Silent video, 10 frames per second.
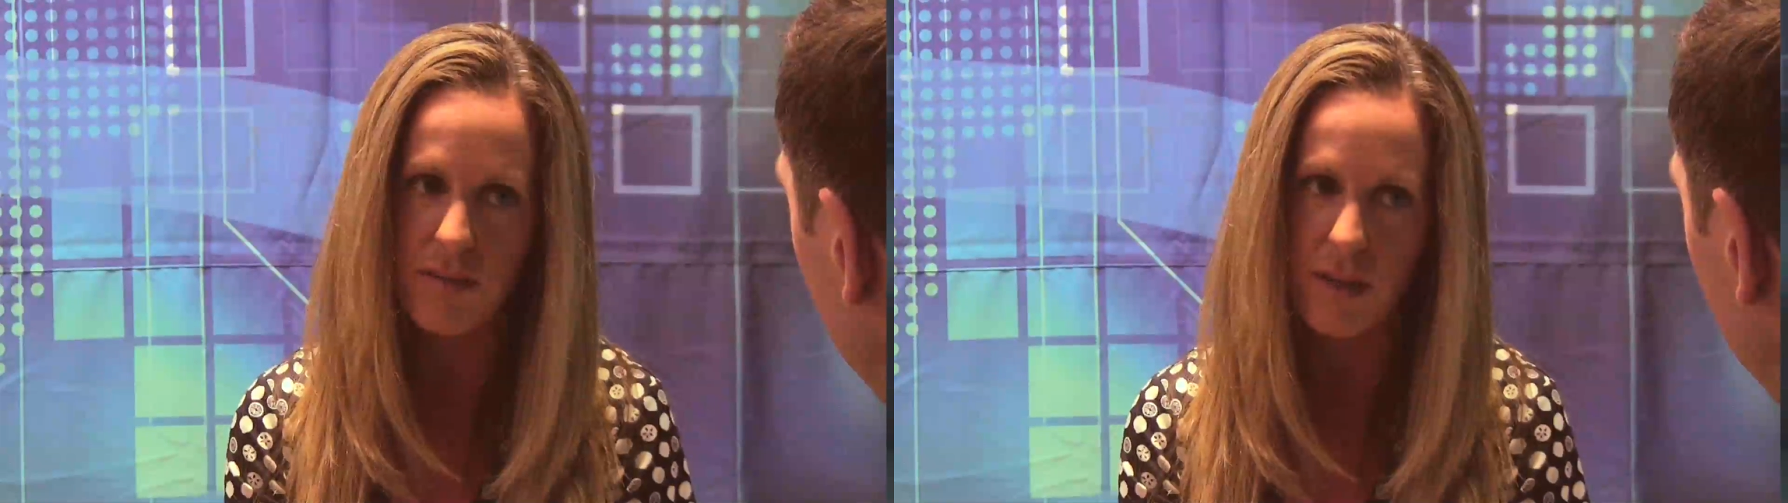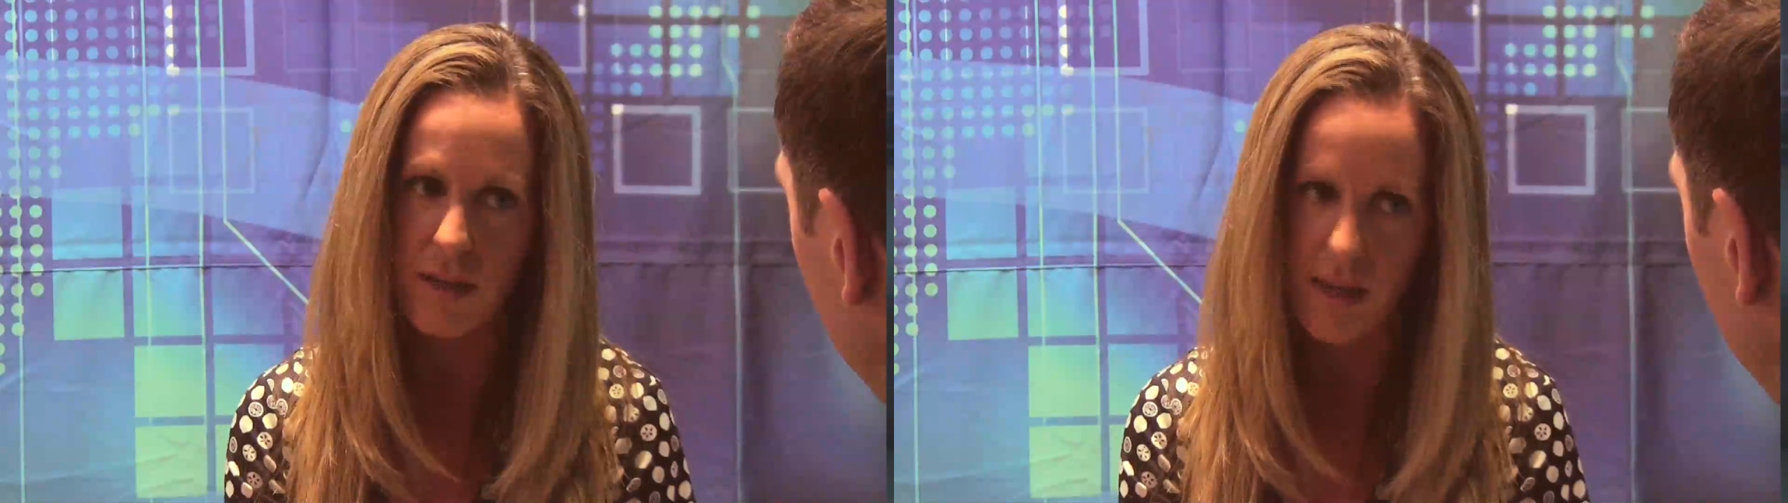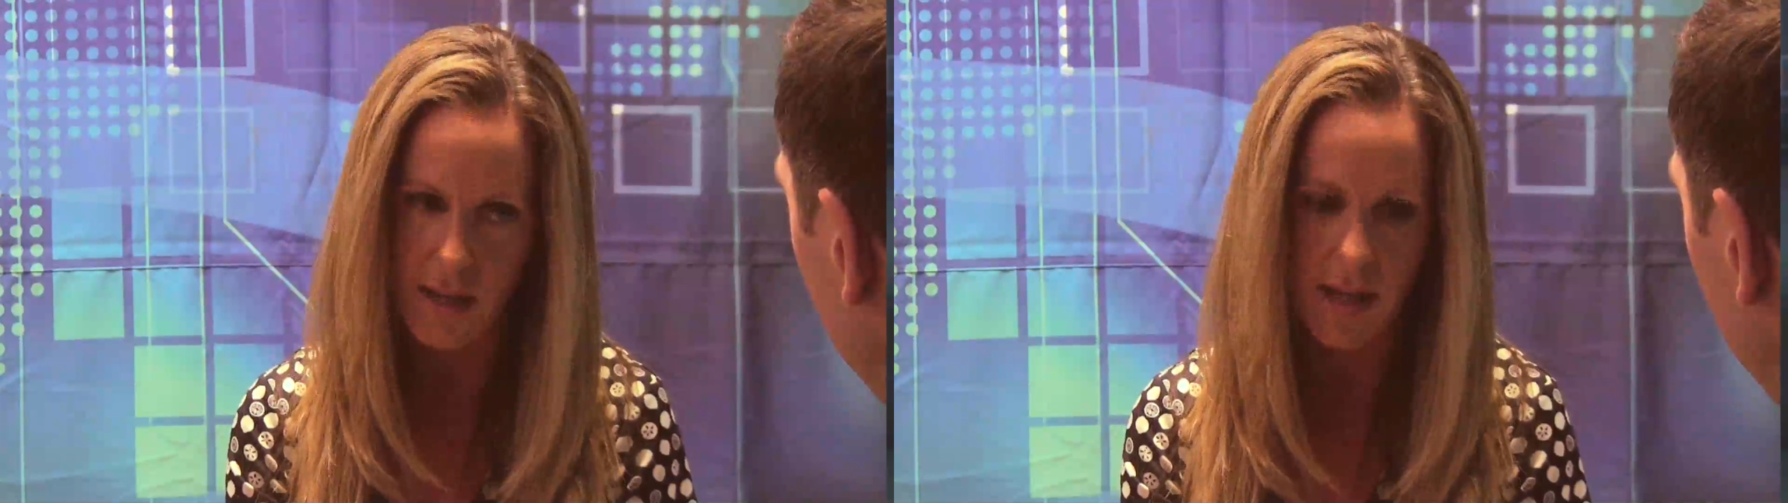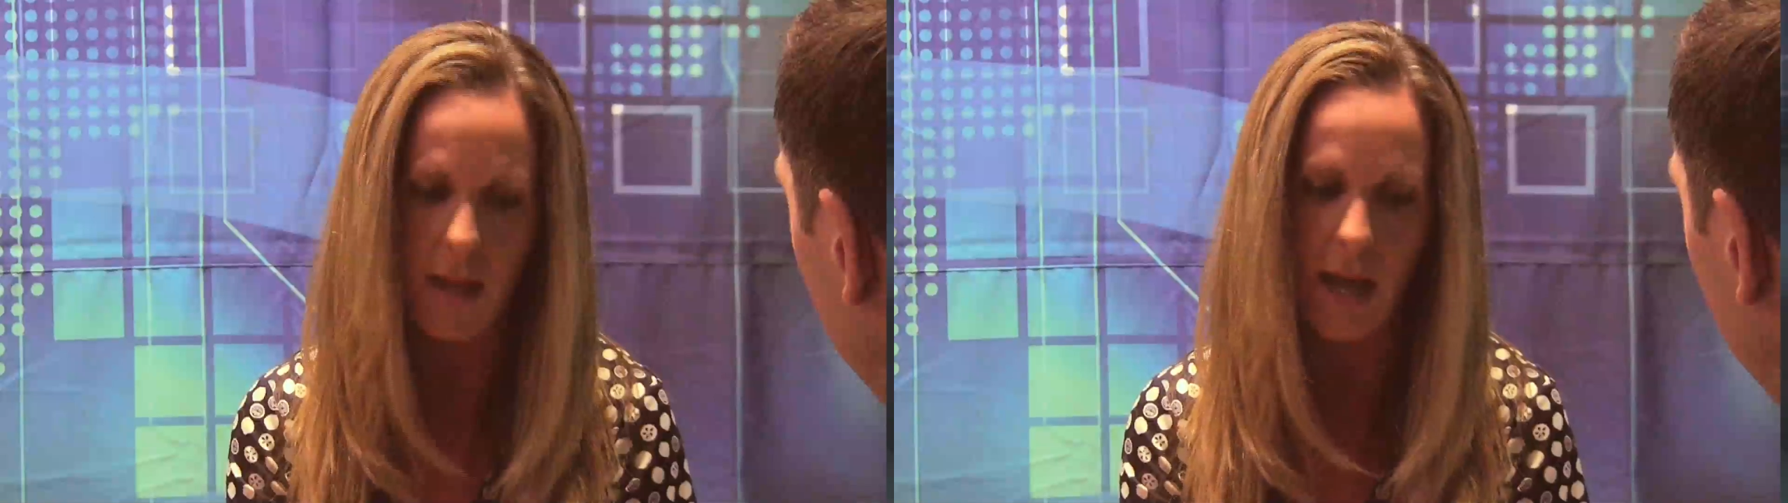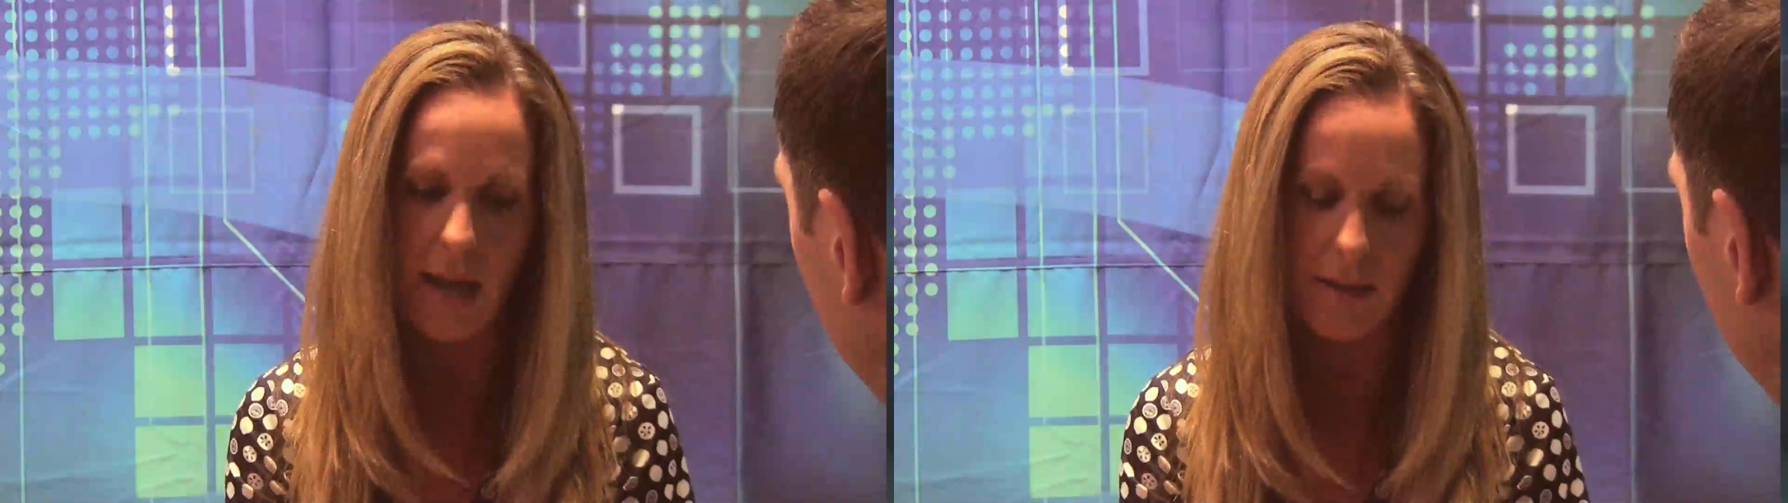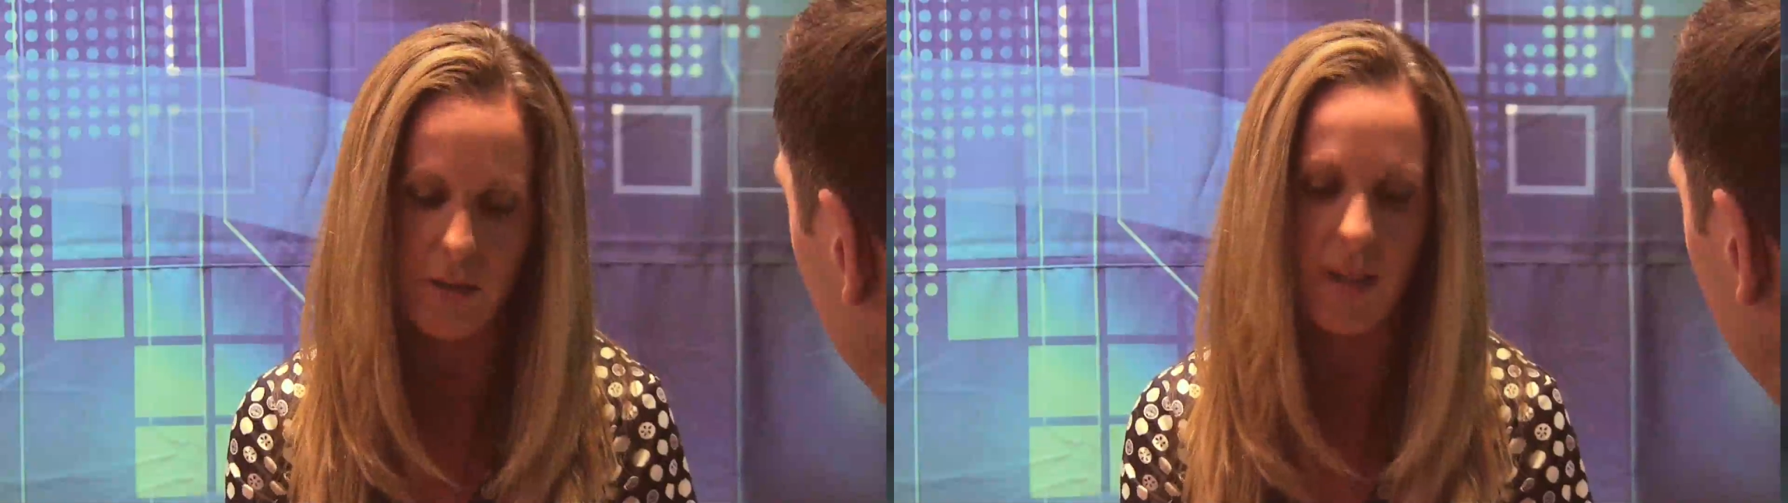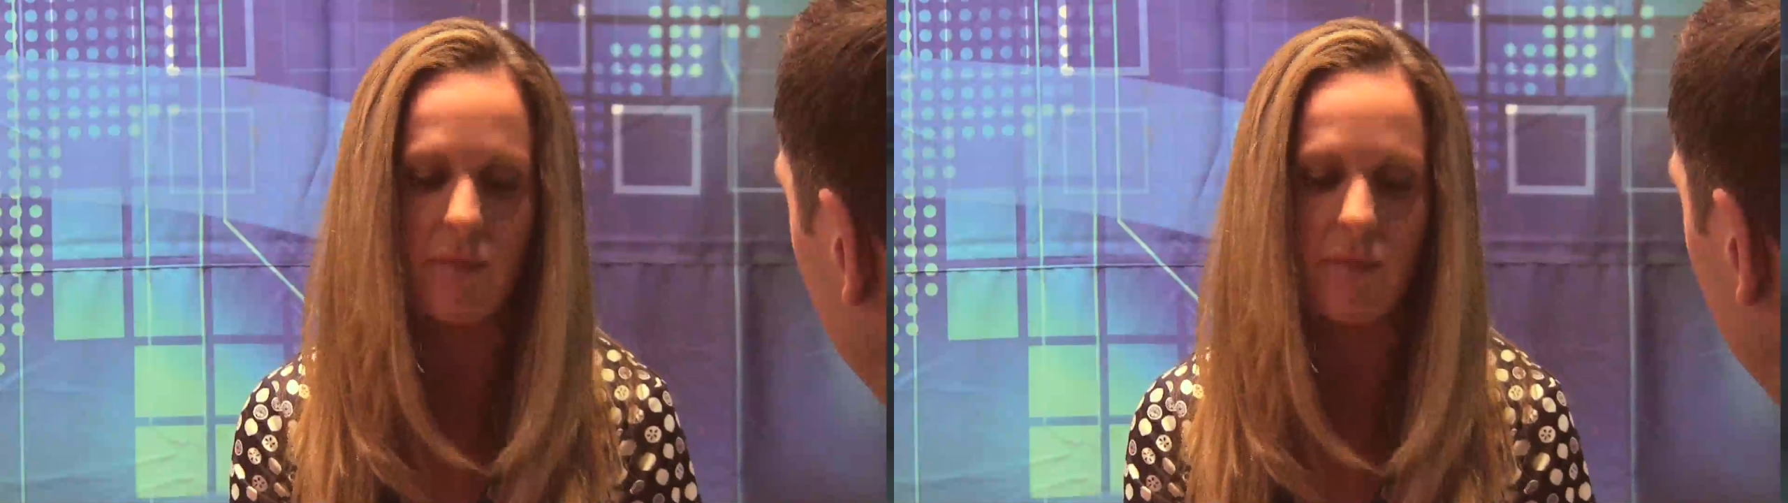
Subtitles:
until